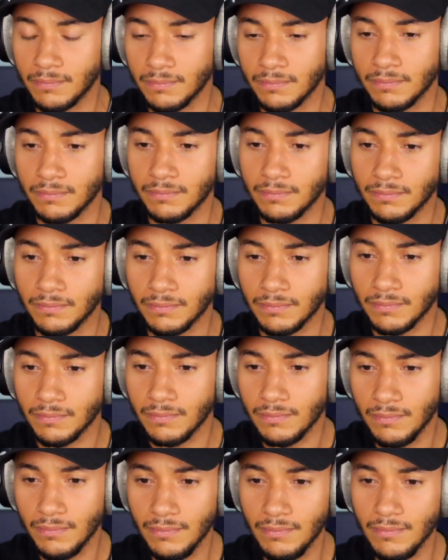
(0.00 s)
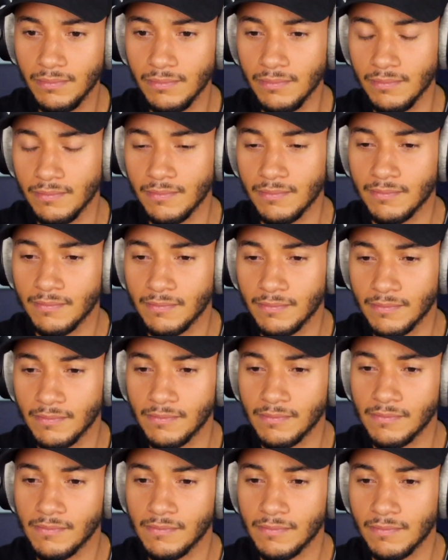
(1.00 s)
Nobody speaks.